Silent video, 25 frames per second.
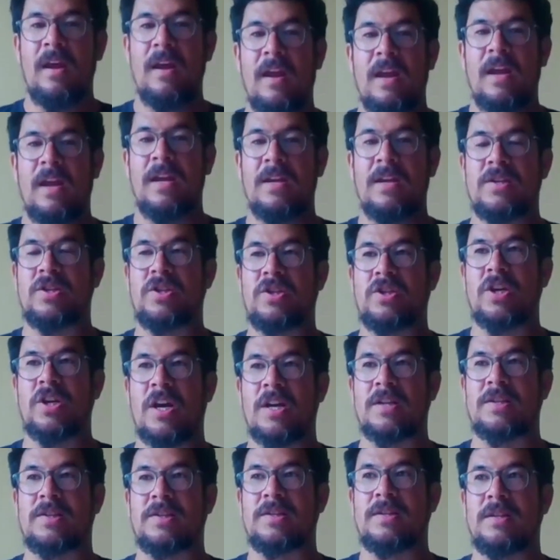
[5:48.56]
it's
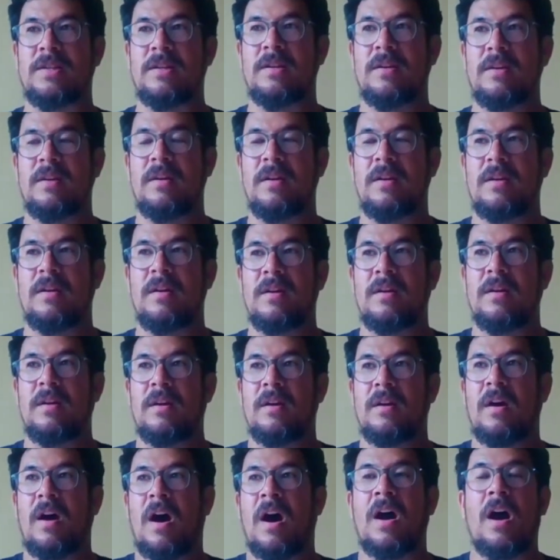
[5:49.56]
just
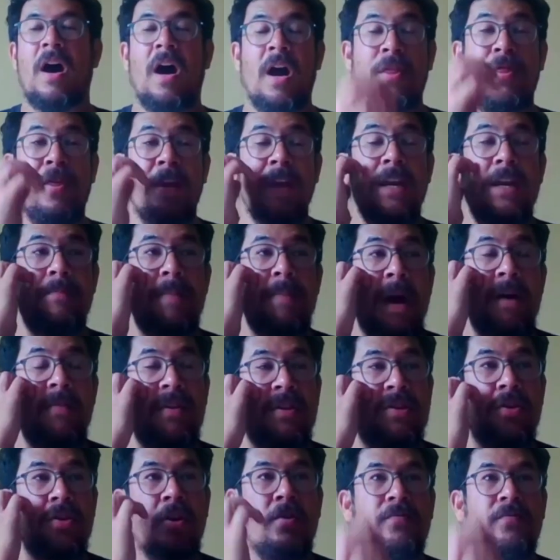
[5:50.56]
I think about
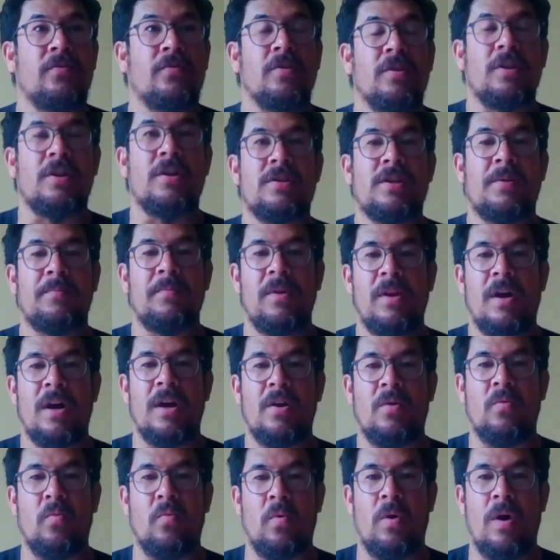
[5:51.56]
this often because I'm
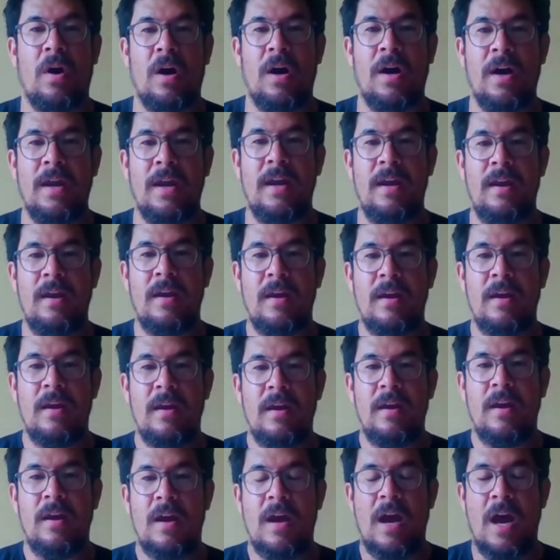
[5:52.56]
like, why
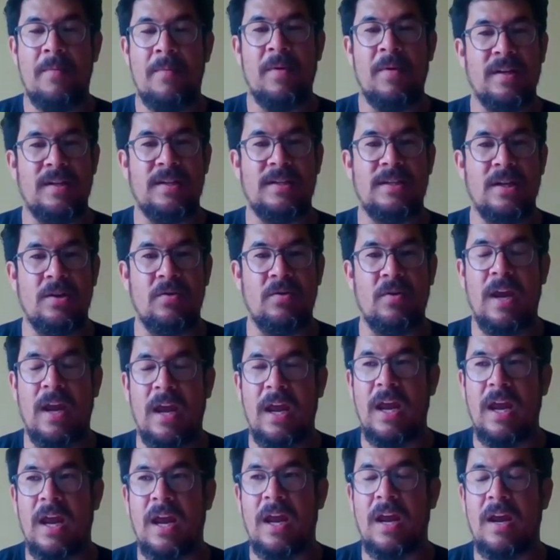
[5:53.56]
am I still
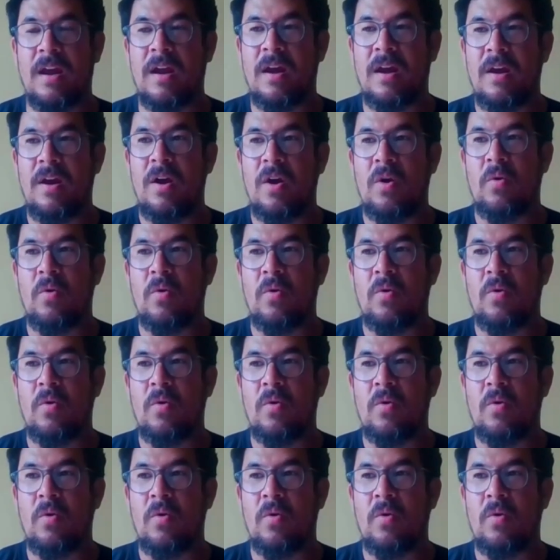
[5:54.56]
here?